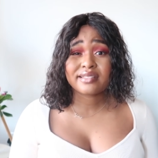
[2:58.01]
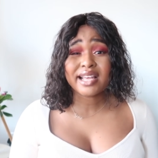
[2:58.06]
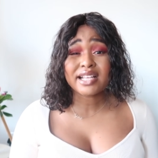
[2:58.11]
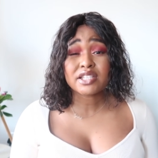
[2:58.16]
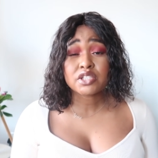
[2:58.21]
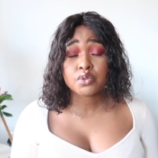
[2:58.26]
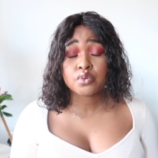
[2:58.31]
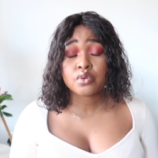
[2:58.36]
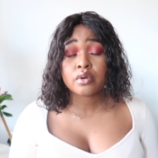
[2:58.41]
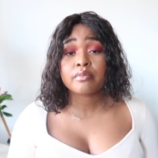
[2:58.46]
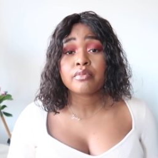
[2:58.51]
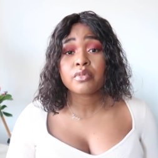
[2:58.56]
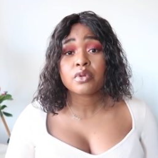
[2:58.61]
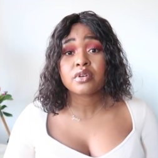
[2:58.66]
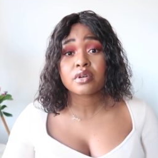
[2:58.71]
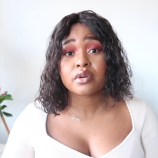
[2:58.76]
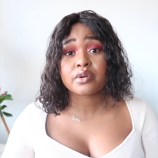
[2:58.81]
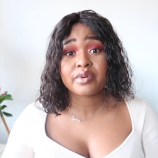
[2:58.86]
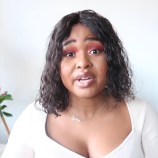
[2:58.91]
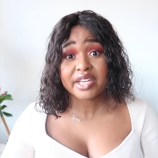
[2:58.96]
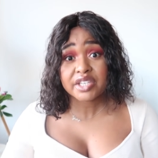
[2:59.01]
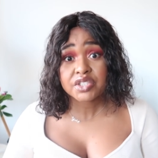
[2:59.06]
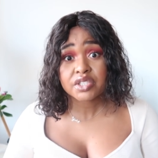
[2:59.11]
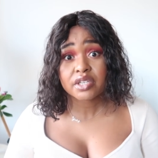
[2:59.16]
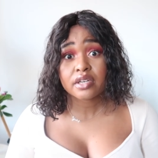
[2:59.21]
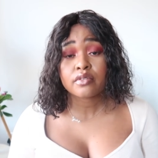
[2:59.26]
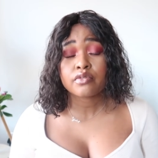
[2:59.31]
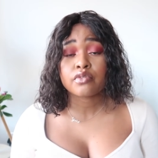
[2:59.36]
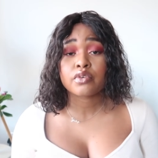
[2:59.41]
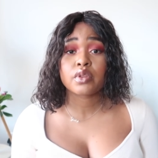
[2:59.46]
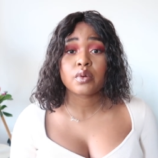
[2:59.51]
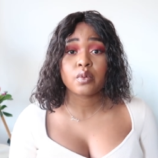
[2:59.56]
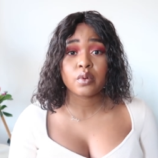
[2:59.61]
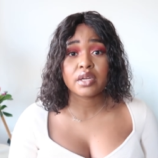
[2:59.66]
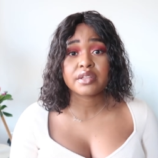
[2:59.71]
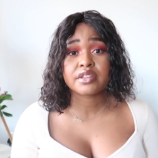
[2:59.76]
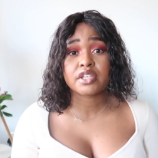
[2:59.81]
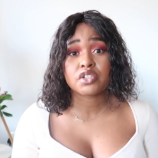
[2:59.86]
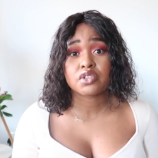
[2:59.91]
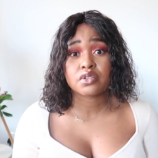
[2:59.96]
that's remuneration for the
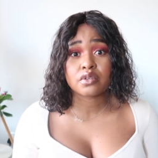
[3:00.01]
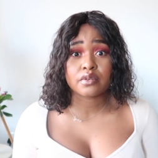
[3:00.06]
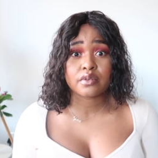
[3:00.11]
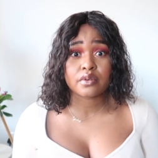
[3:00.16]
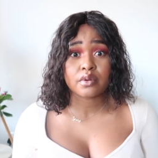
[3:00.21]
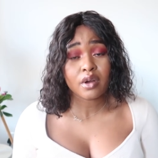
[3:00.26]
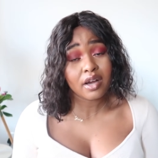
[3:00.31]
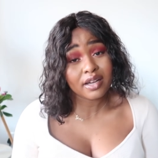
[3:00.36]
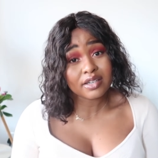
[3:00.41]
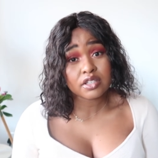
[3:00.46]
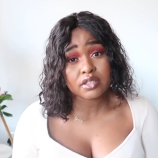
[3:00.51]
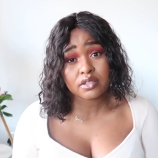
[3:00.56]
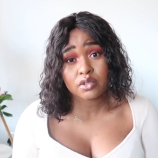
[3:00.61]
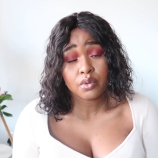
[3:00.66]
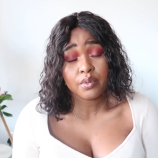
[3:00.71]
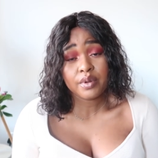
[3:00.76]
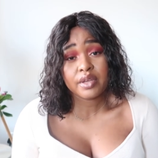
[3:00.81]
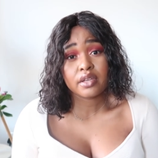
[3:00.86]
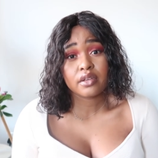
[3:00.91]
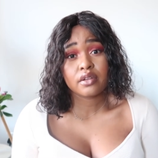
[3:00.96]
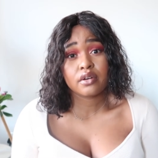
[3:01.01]
work that you are doing.